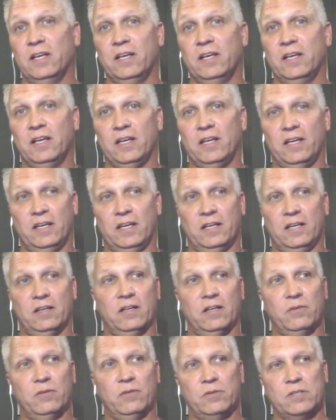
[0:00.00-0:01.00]
And
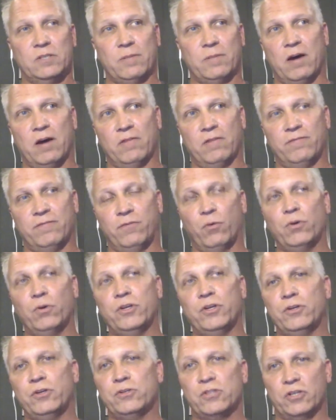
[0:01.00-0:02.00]
it was about four
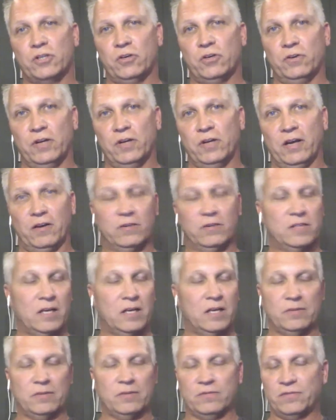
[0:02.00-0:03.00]
years ago now,
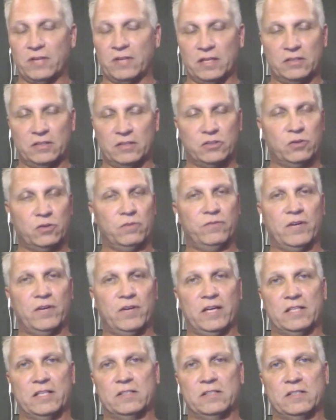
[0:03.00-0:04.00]
time is flying so
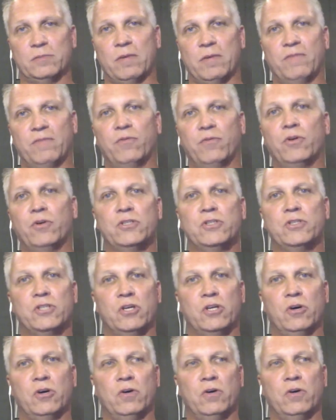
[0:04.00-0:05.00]
fast. It was about four years
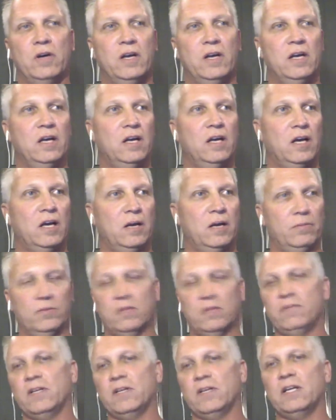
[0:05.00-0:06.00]
ago. I'm
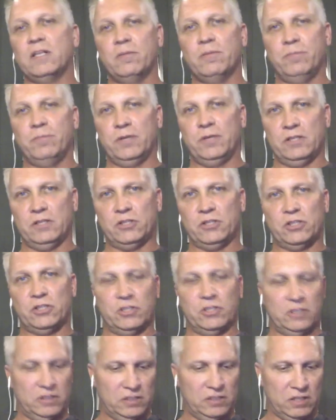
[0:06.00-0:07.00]
living on the
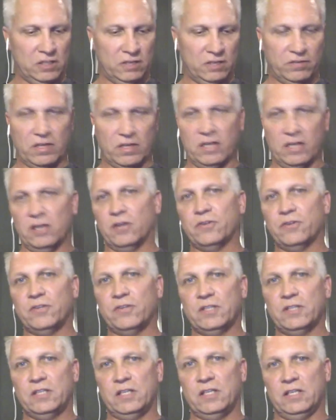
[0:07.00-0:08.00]
beach I've got
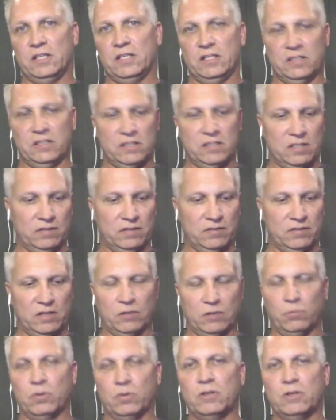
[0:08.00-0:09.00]
healthy kids. I've got a
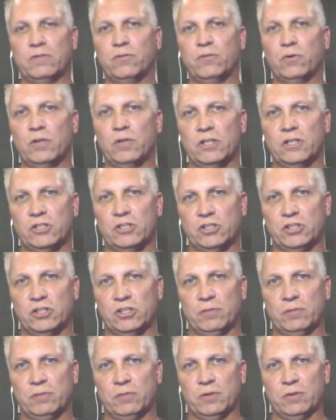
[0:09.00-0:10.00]
wonderful
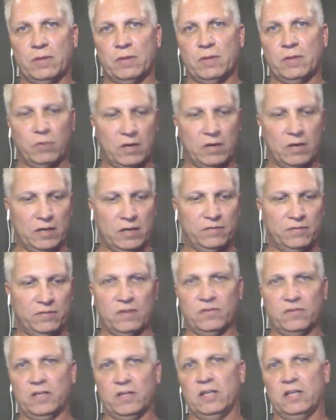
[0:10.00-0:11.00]
relationship with my wife.
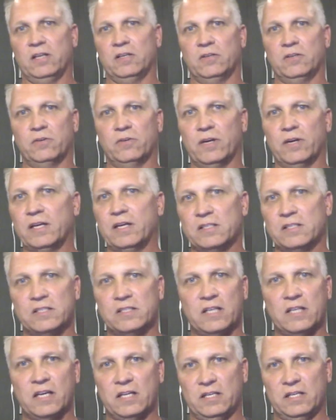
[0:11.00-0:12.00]
I've got a great
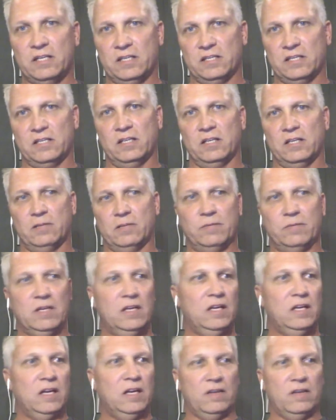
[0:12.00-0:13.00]
steady income.
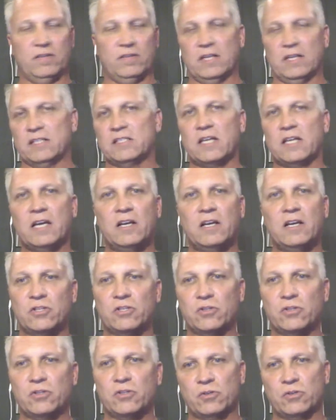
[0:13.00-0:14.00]
I've got side
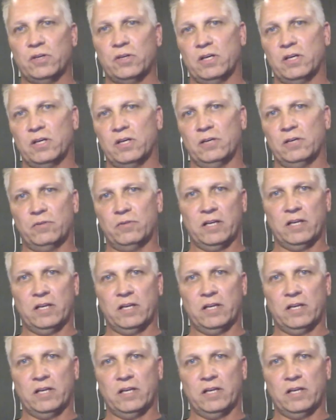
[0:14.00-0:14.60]
hustles going on where I got